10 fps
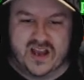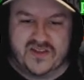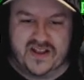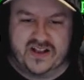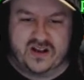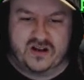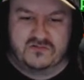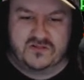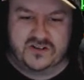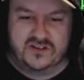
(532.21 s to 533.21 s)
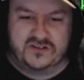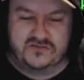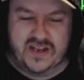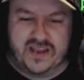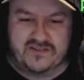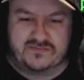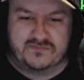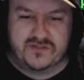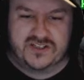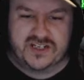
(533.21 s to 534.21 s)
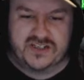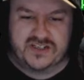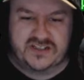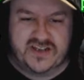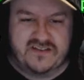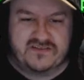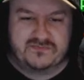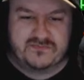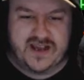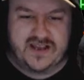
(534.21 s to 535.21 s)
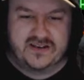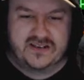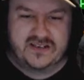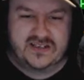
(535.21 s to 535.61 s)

I think I'm going to do nearest, might change it to nearest man.